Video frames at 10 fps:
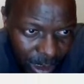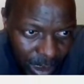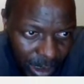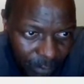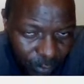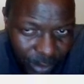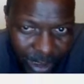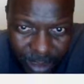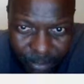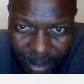If you can't
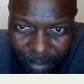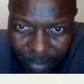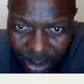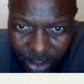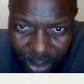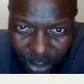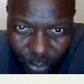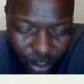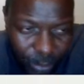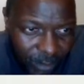remember, you can
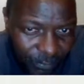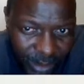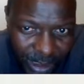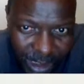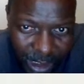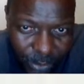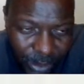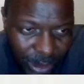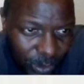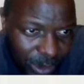go revisit how this
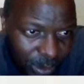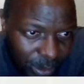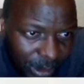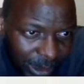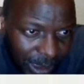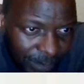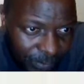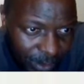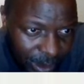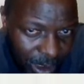was all done.
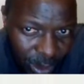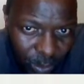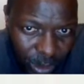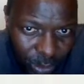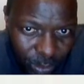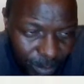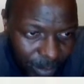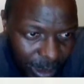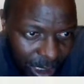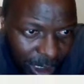What was my
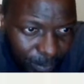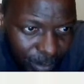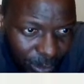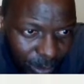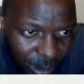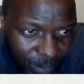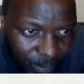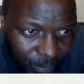RP1?